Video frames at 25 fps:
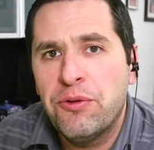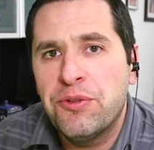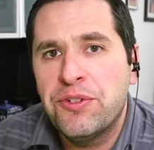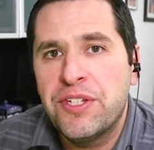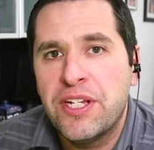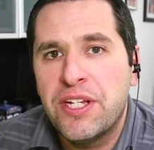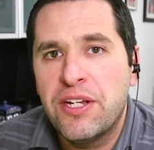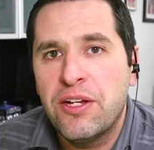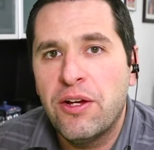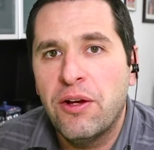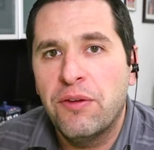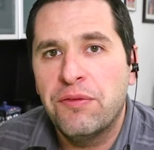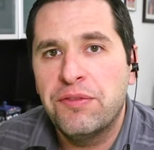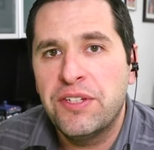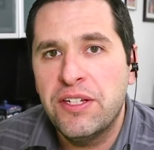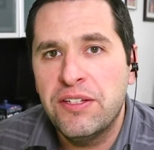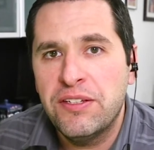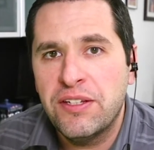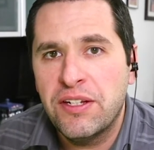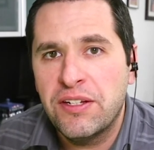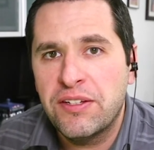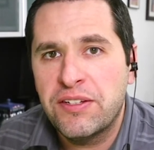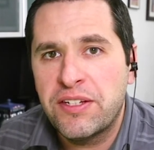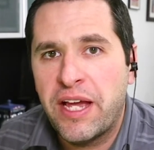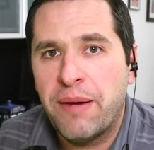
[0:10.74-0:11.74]
and CEO of
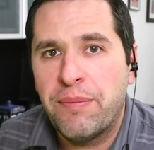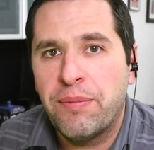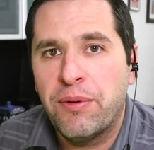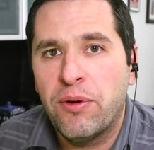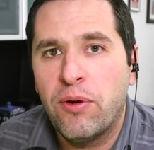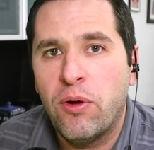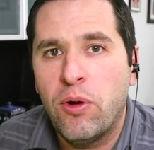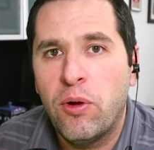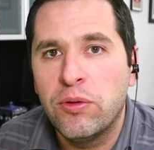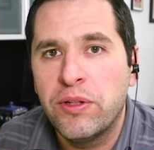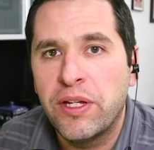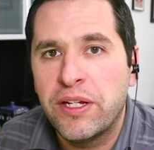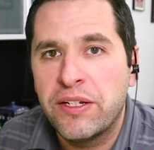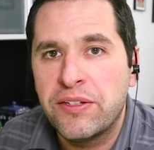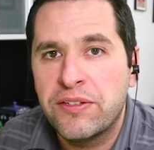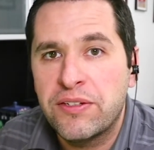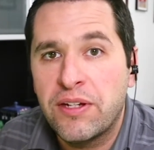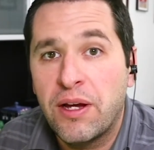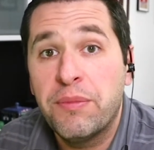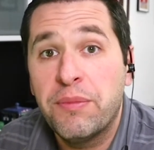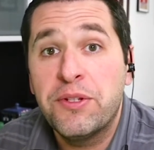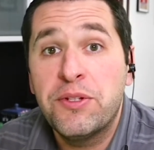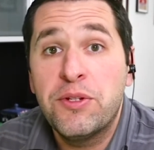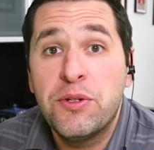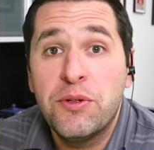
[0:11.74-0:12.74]
C6 Capital Holdings,
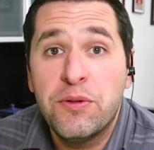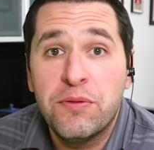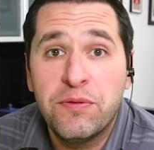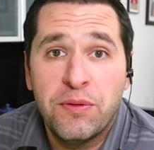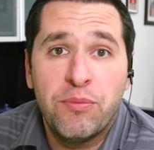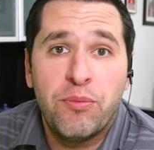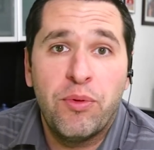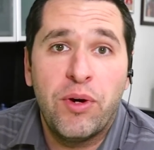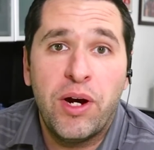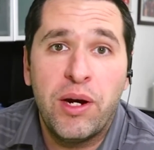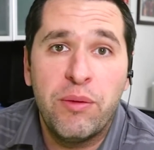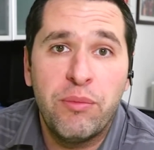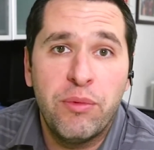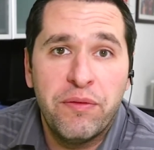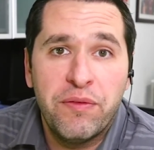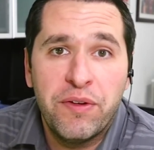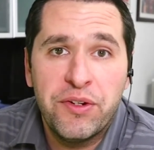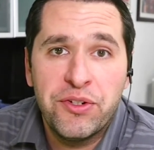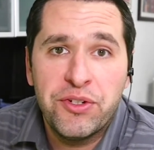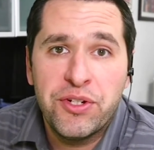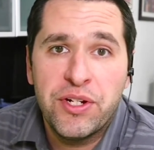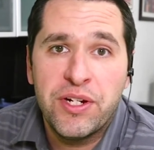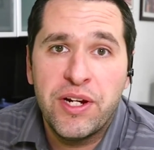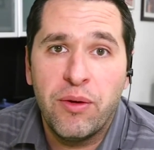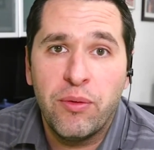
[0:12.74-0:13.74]
coming to you from Primary
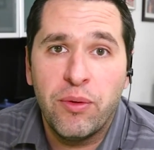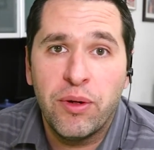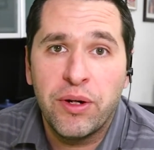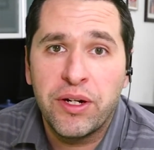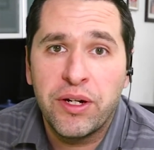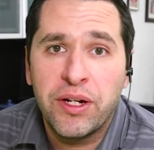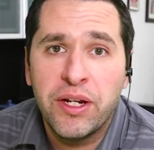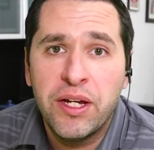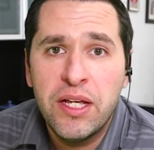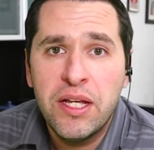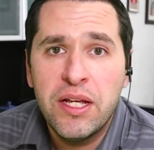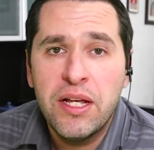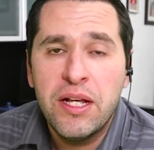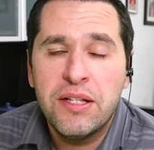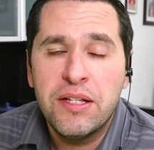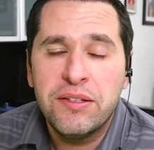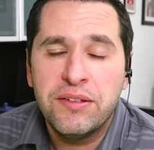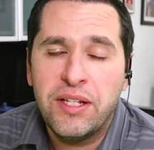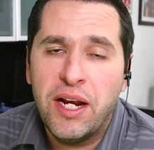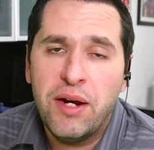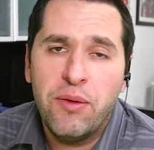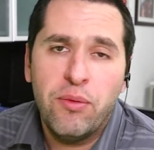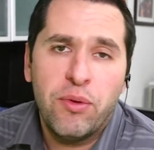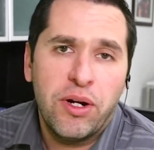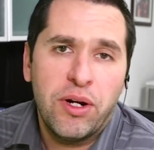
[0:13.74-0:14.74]
Vision Network.
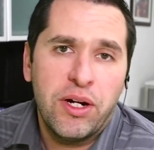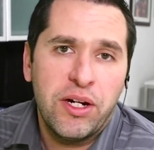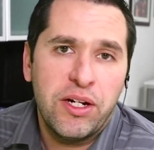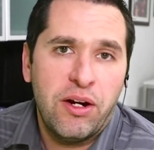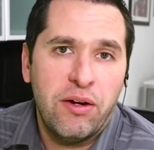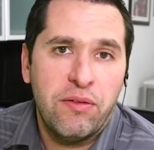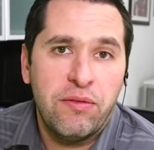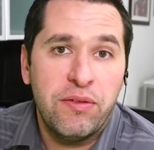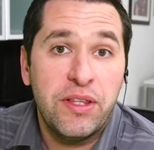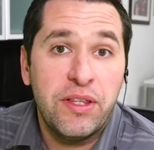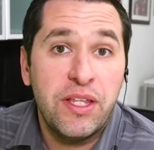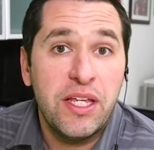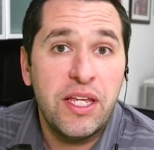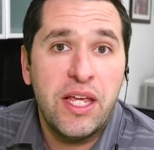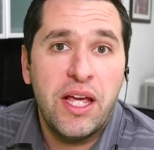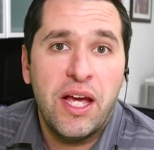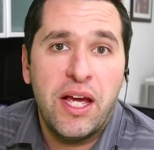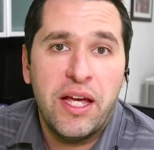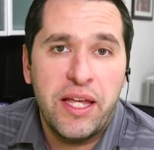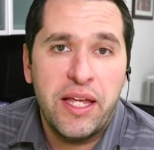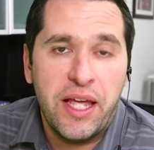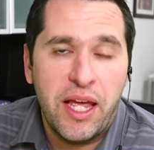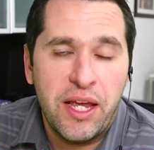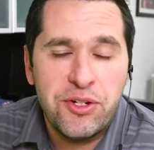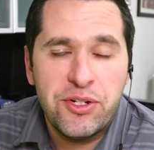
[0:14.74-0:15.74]
Today, we're going to cover the
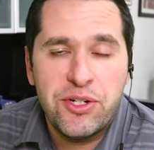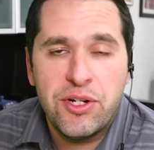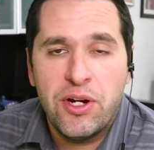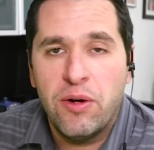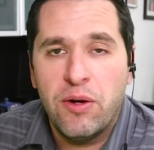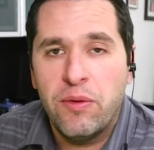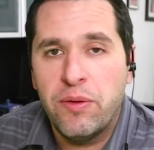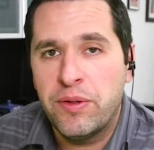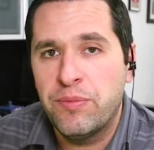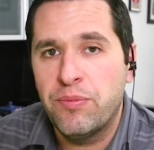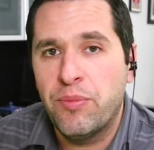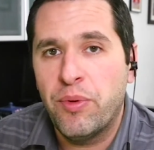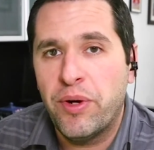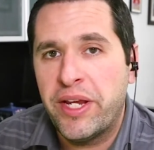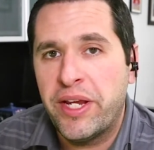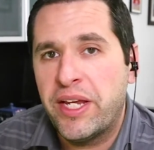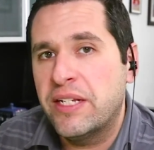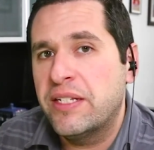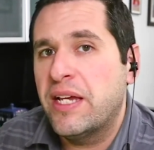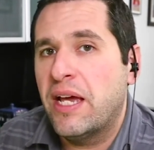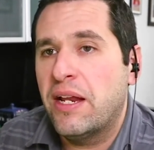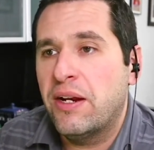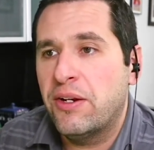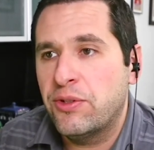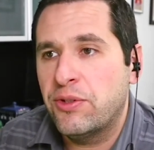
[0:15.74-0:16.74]
EIA show and break
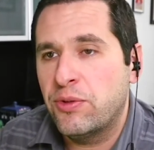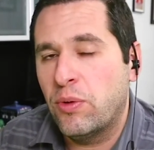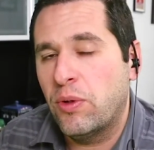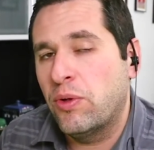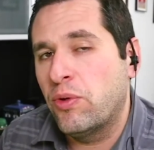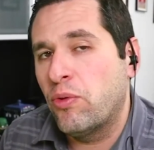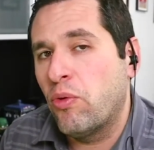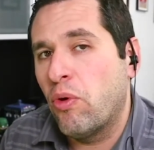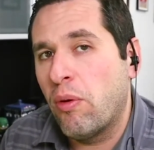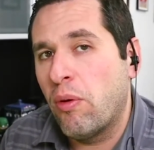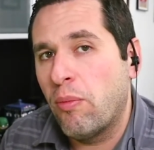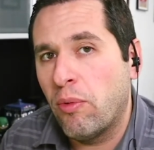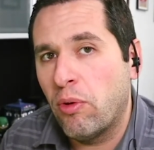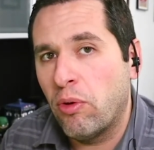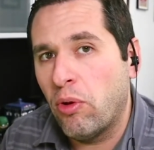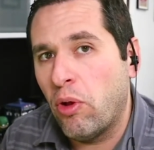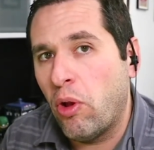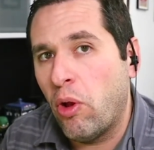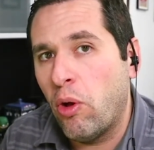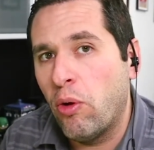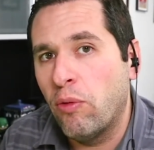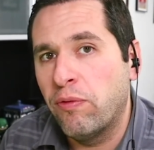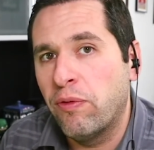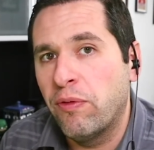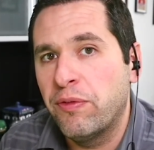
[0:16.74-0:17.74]
it down into our normal
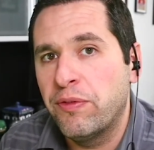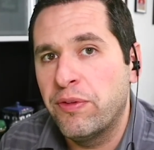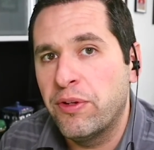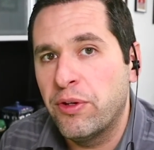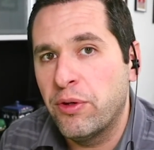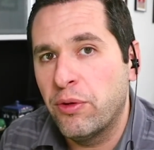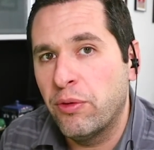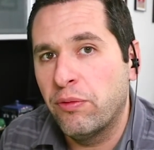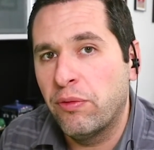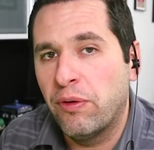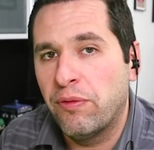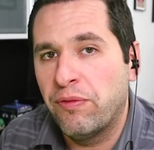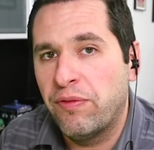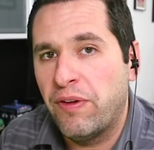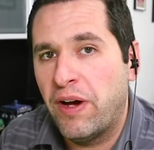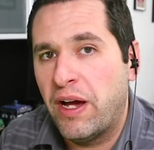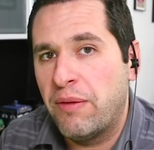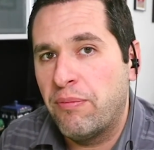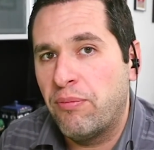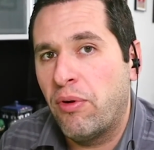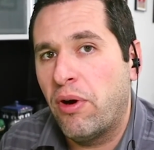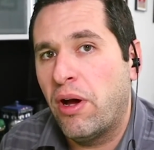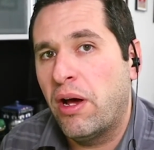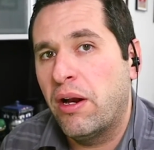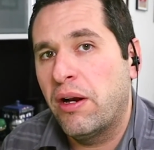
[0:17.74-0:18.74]
overview,
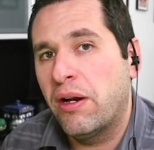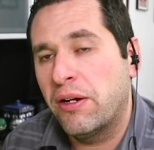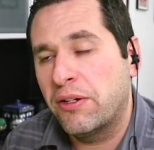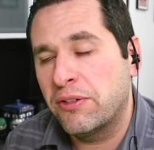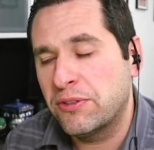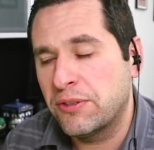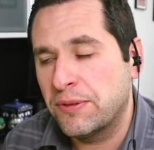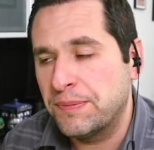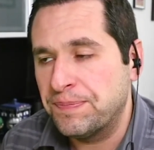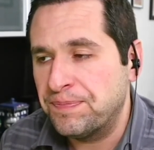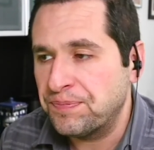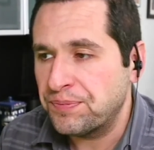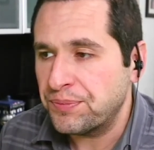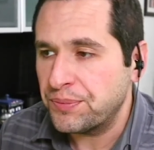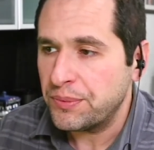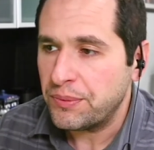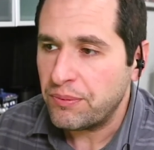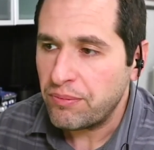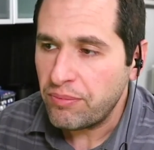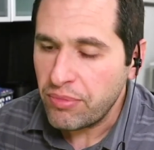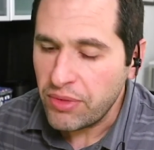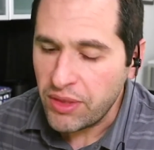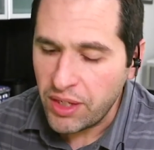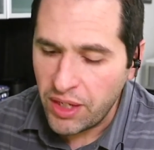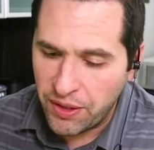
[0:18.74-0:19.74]
refined products,
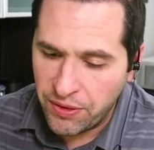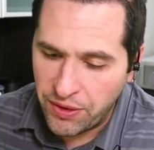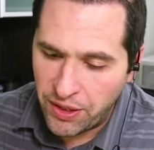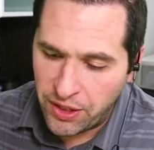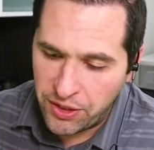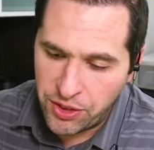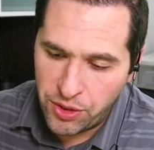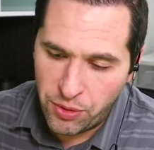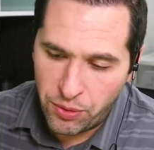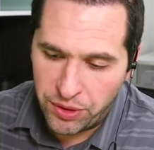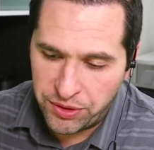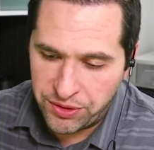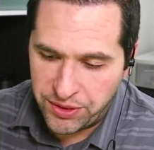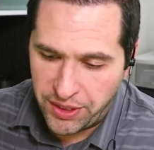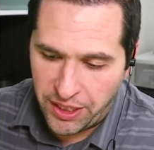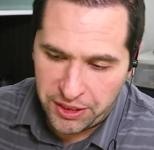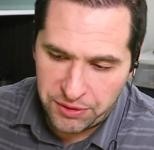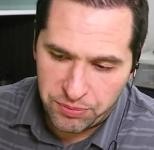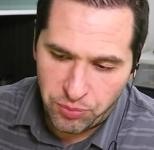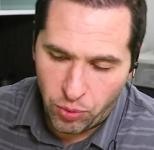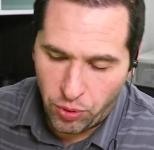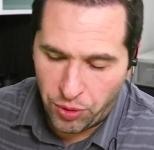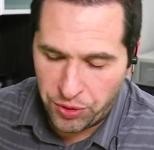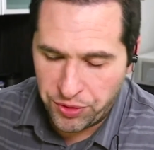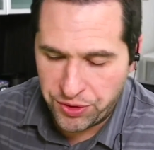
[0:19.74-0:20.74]
and then U.S.
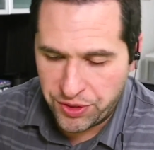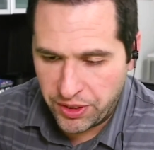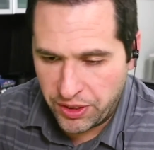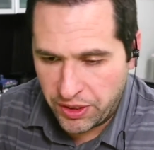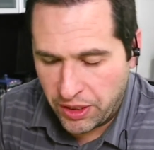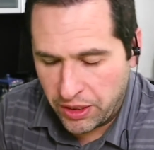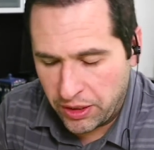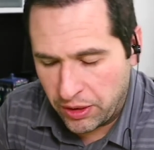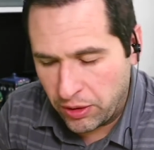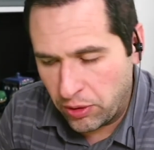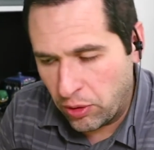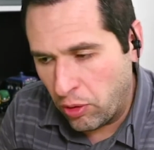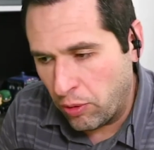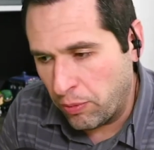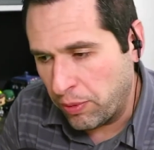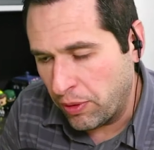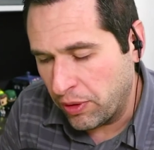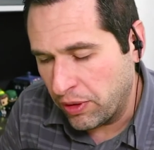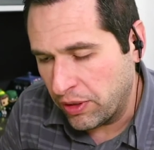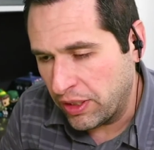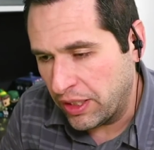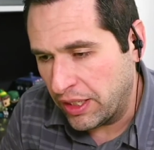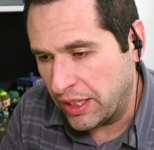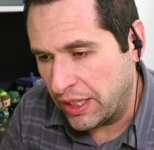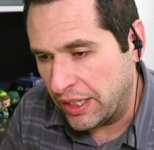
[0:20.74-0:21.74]
exports in the
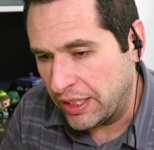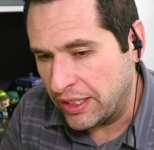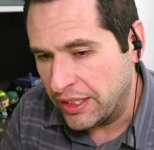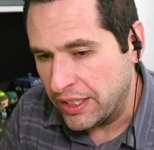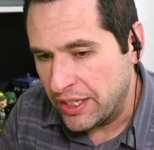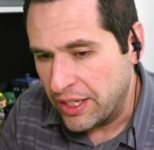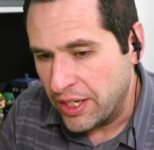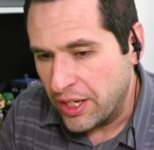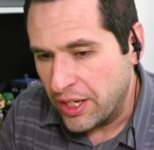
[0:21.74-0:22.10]
global uh,